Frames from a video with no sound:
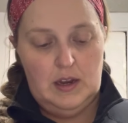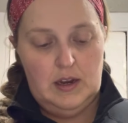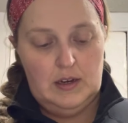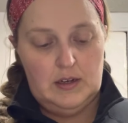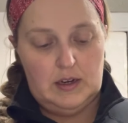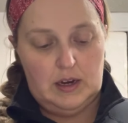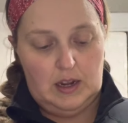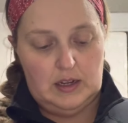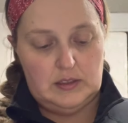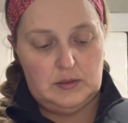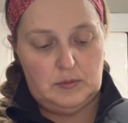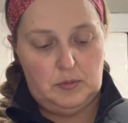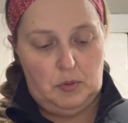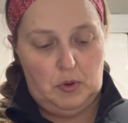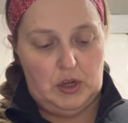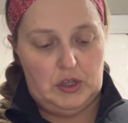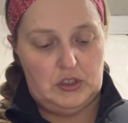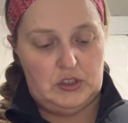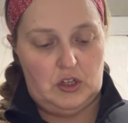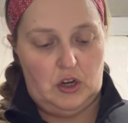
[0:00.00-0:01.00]
Today's
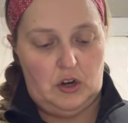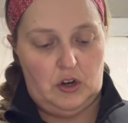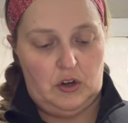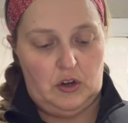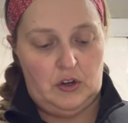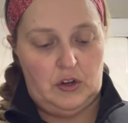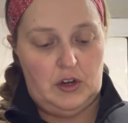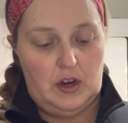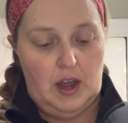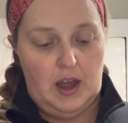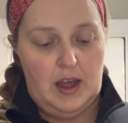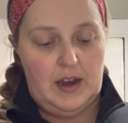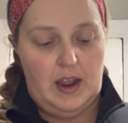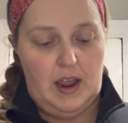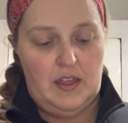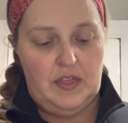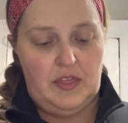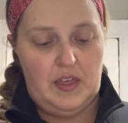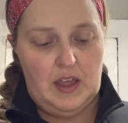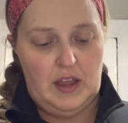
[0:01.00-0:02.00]
prayer starter God,
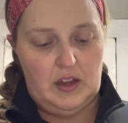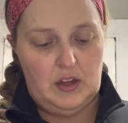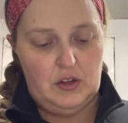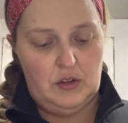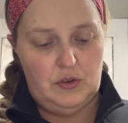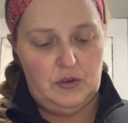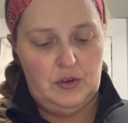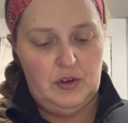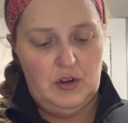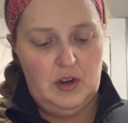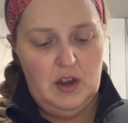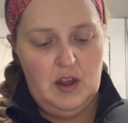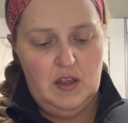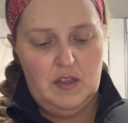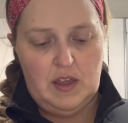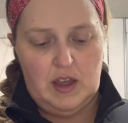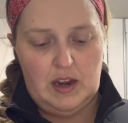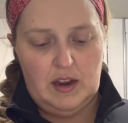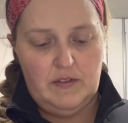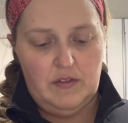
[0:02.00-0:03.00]
I thank you
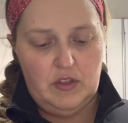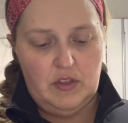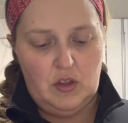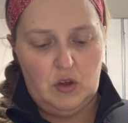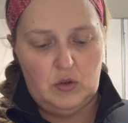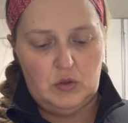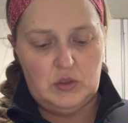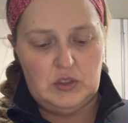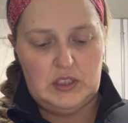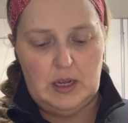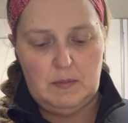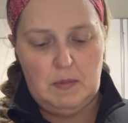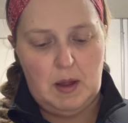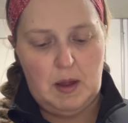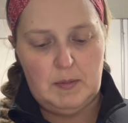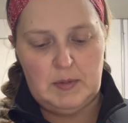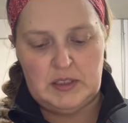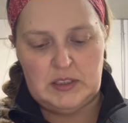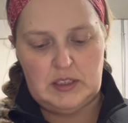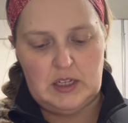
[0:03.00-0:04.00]
that even though you see my
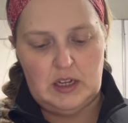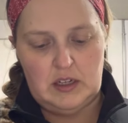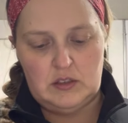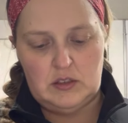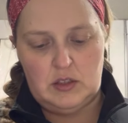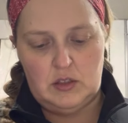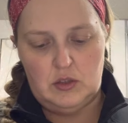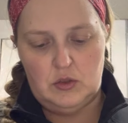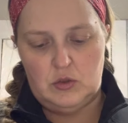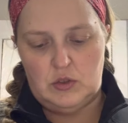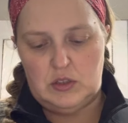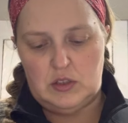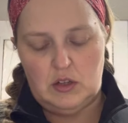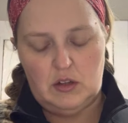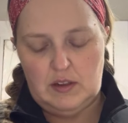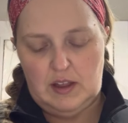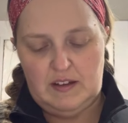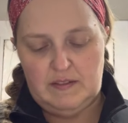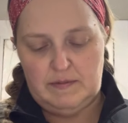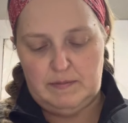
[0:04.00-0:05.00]
mistakes, you still
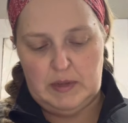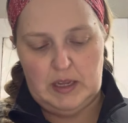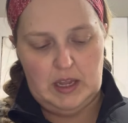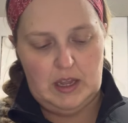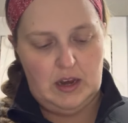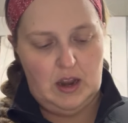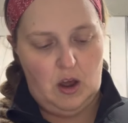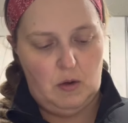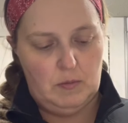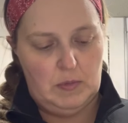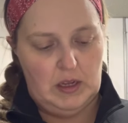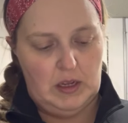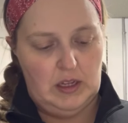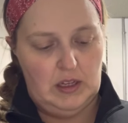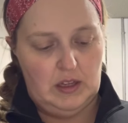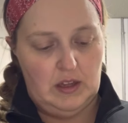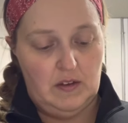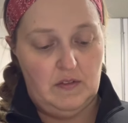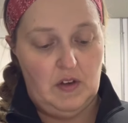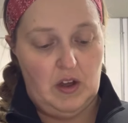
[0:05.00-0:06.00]
love me and help me
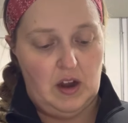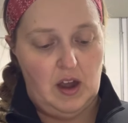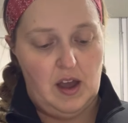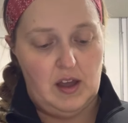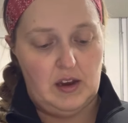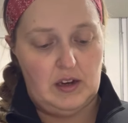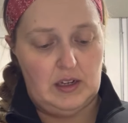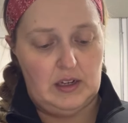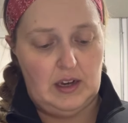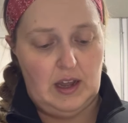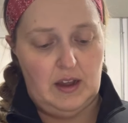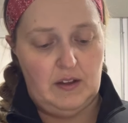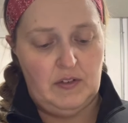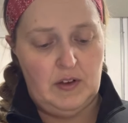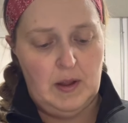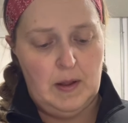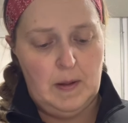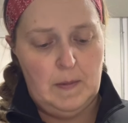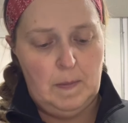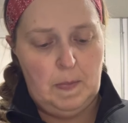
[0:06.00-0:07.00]
live a godly life.
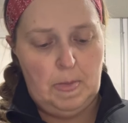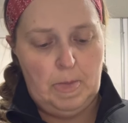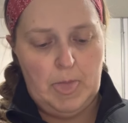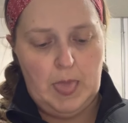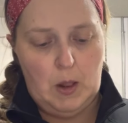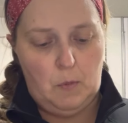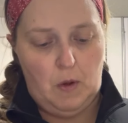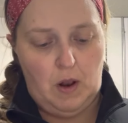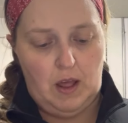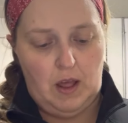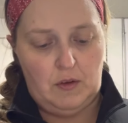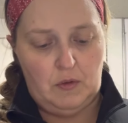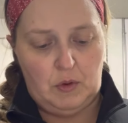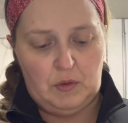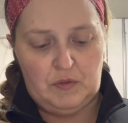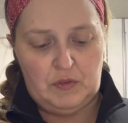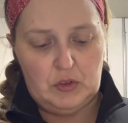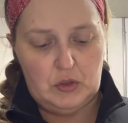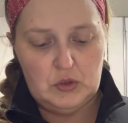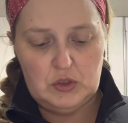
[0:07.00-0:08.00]
While I
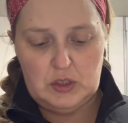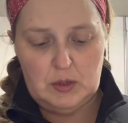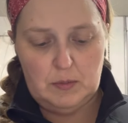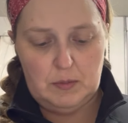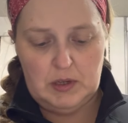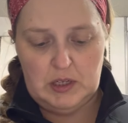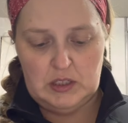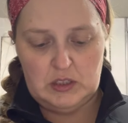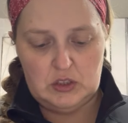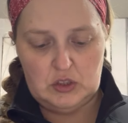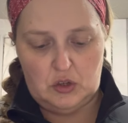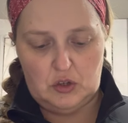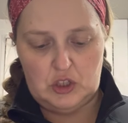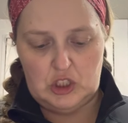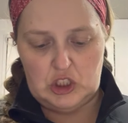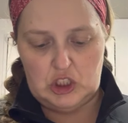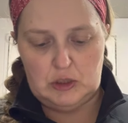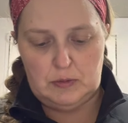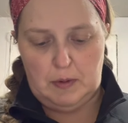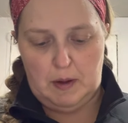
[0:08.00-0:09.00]
refuse to be
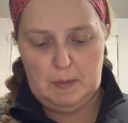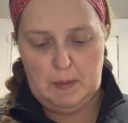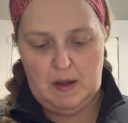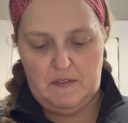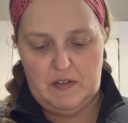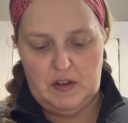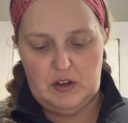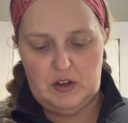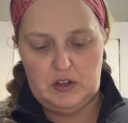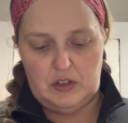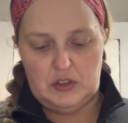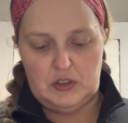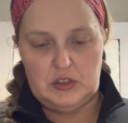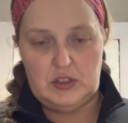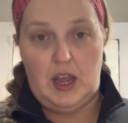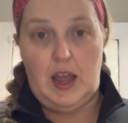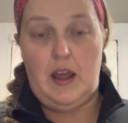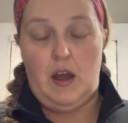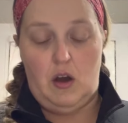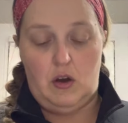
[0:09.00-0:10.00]
discouraged by my failures,
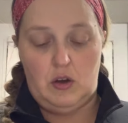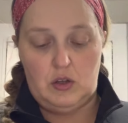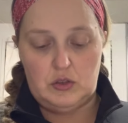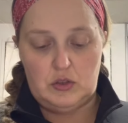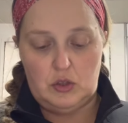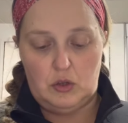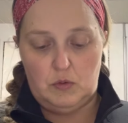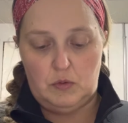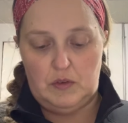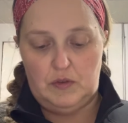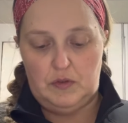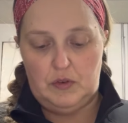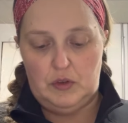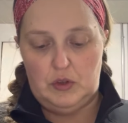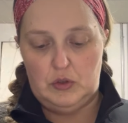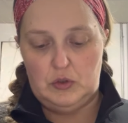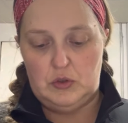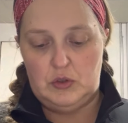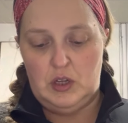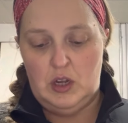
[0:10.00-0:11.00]
I also
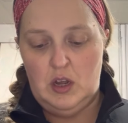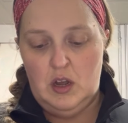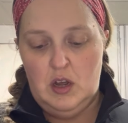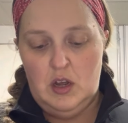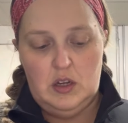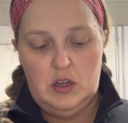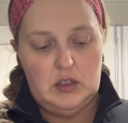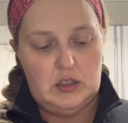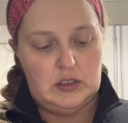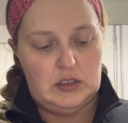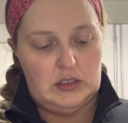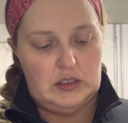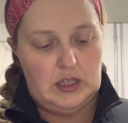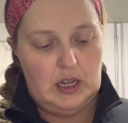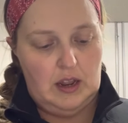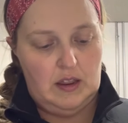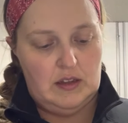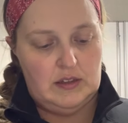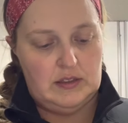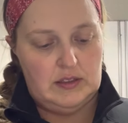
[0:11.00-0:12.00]
refuse to
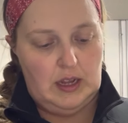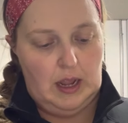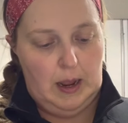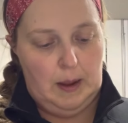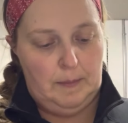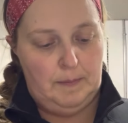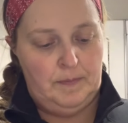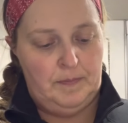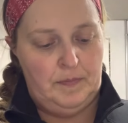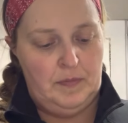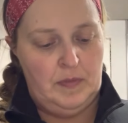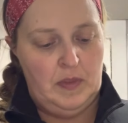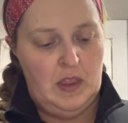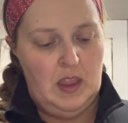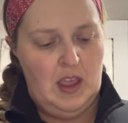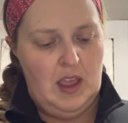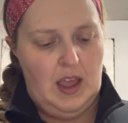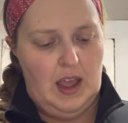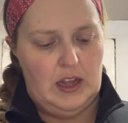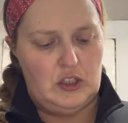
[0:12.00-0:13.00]
stay the same.
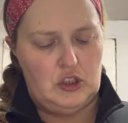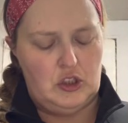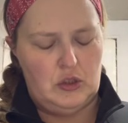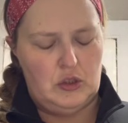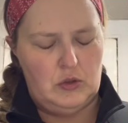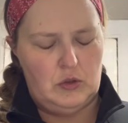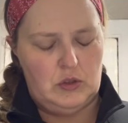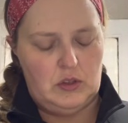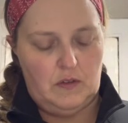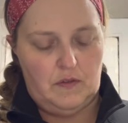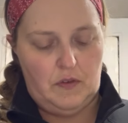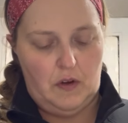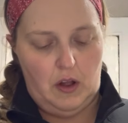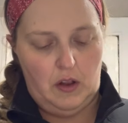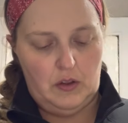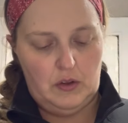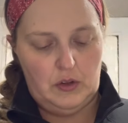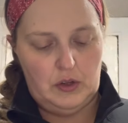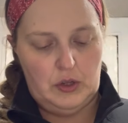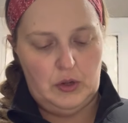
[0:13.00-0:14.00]
I choose to
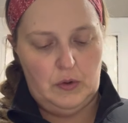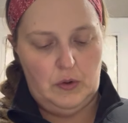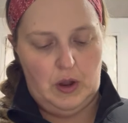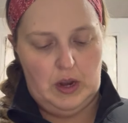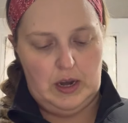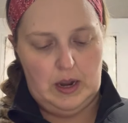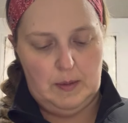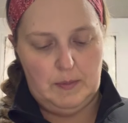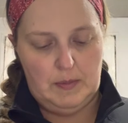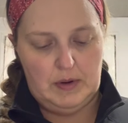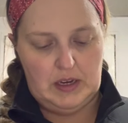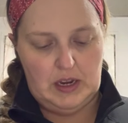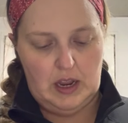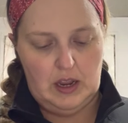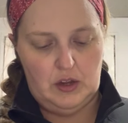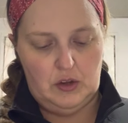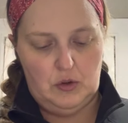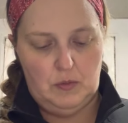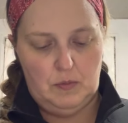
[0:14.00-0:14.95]
follow you and imitate you